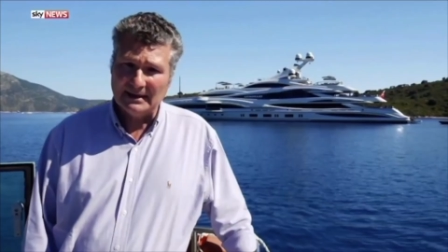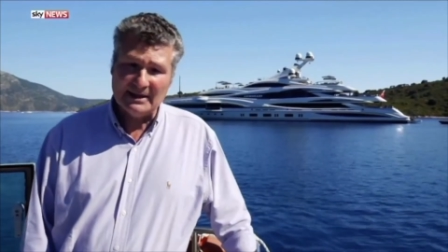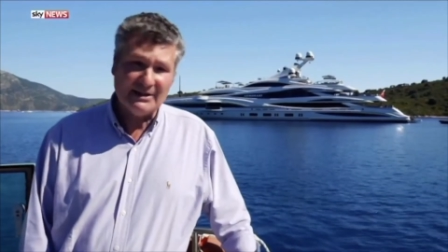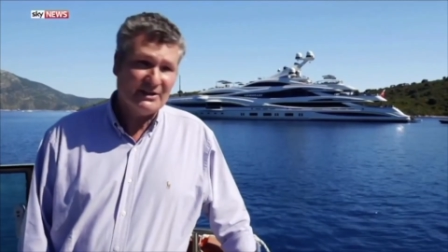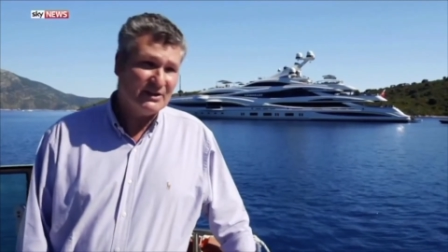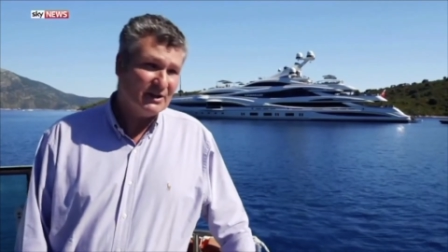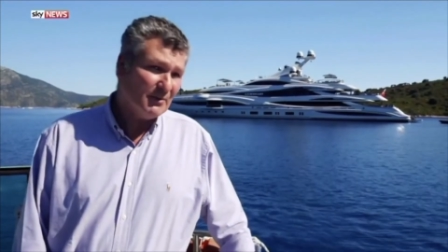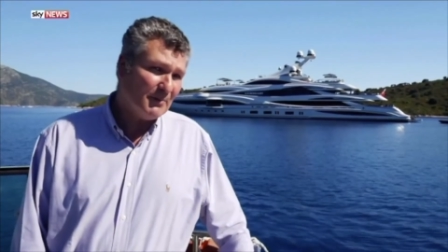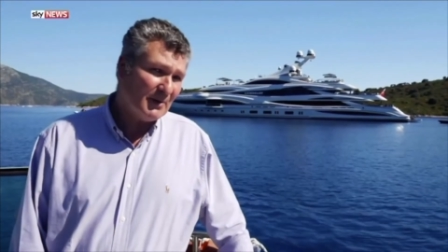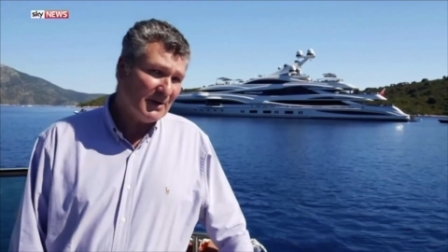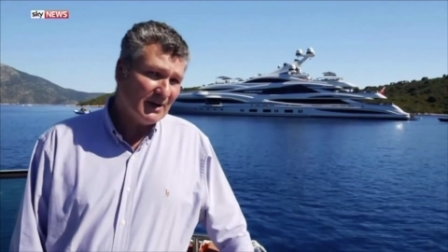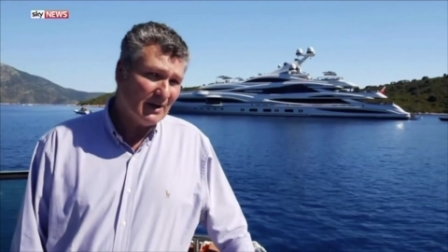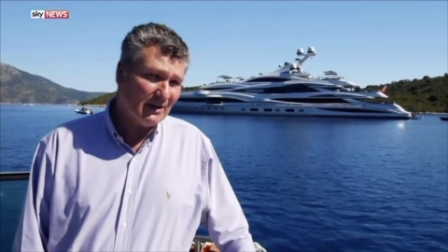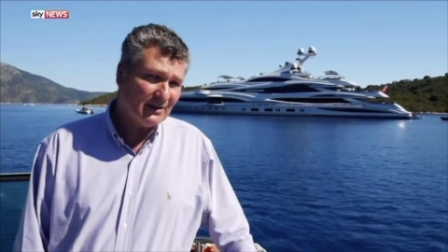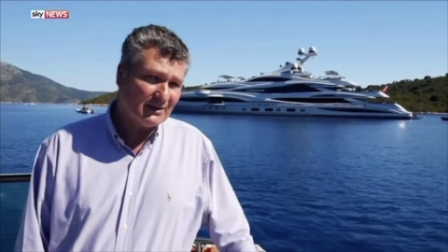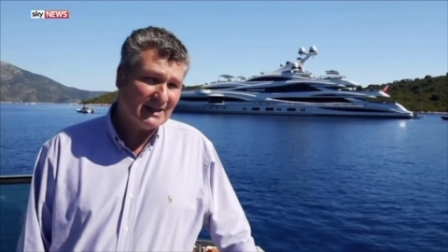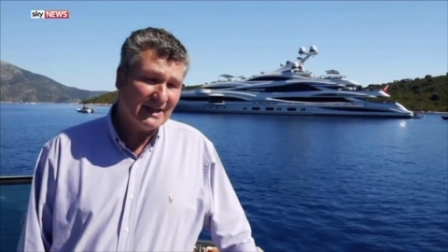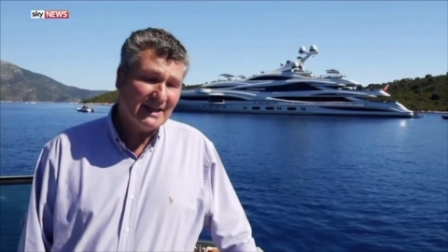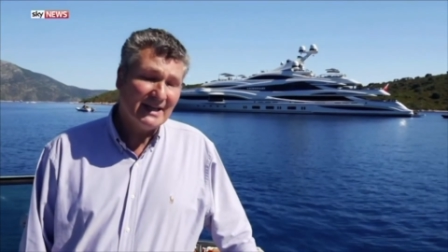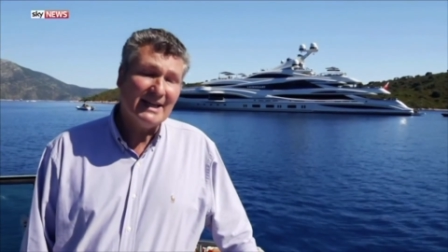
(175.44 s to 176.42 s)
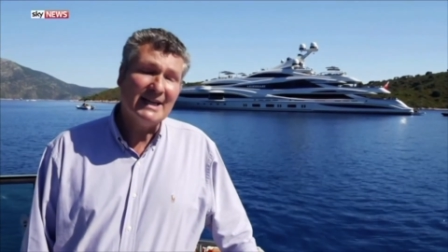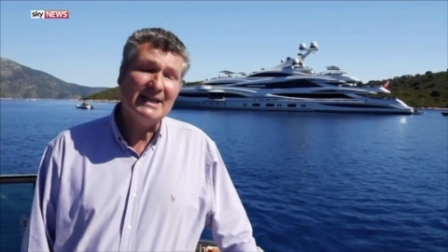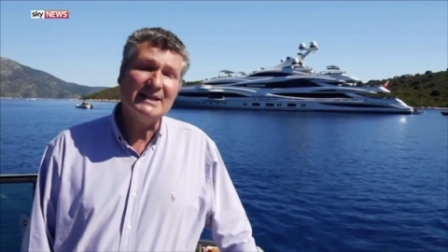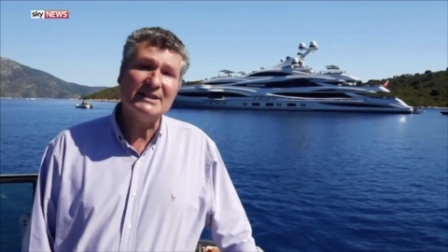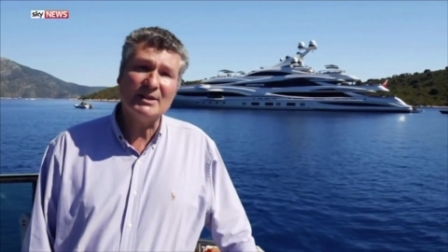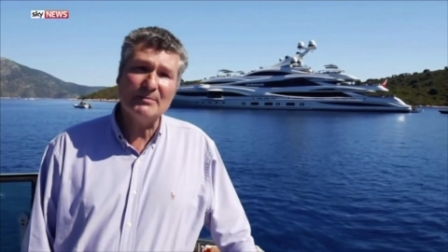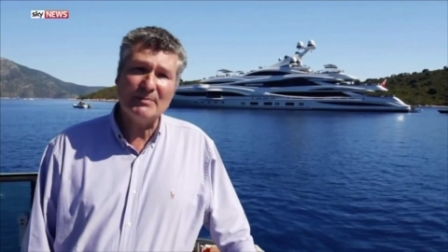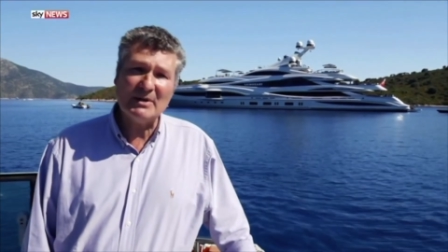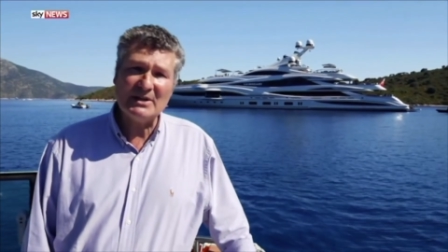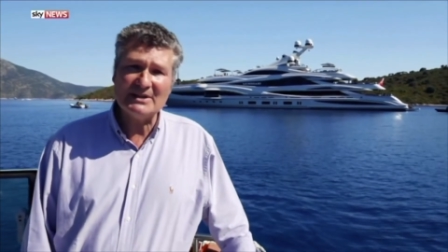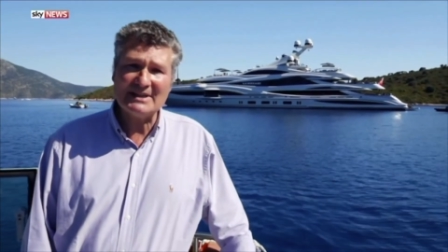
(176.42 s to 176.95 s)
His super yacht is
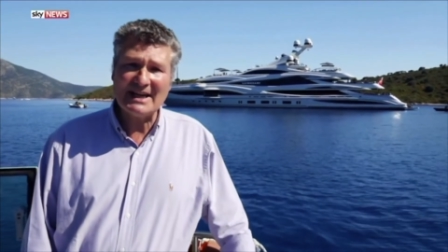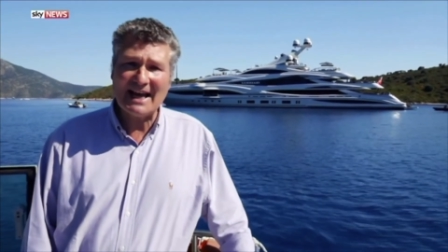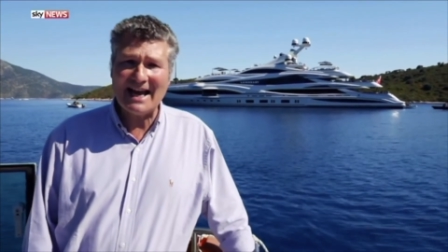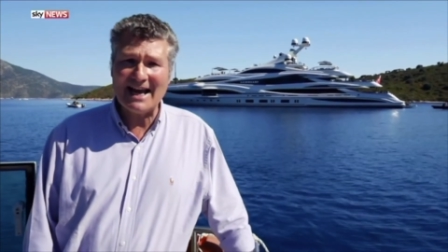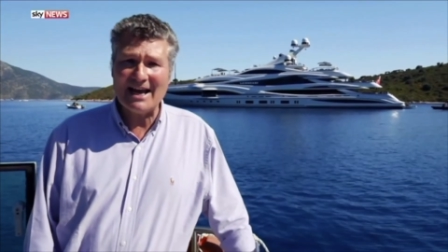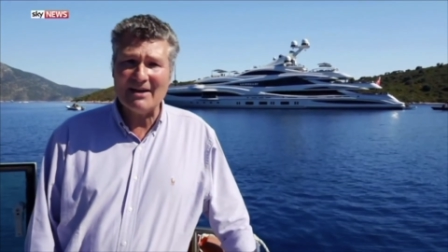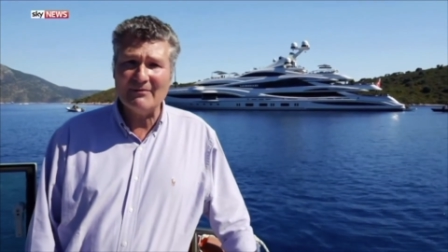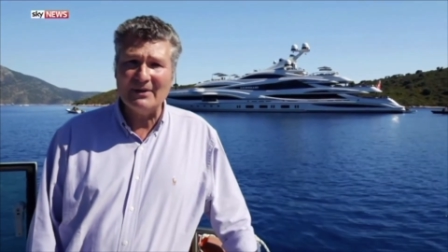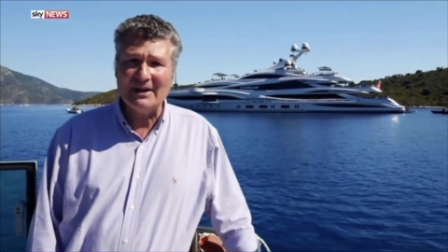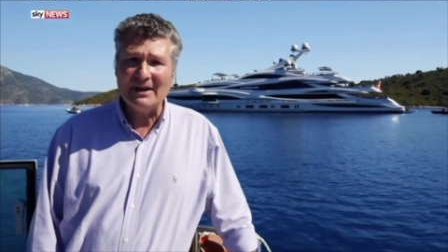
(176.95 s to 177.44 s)
supposed to have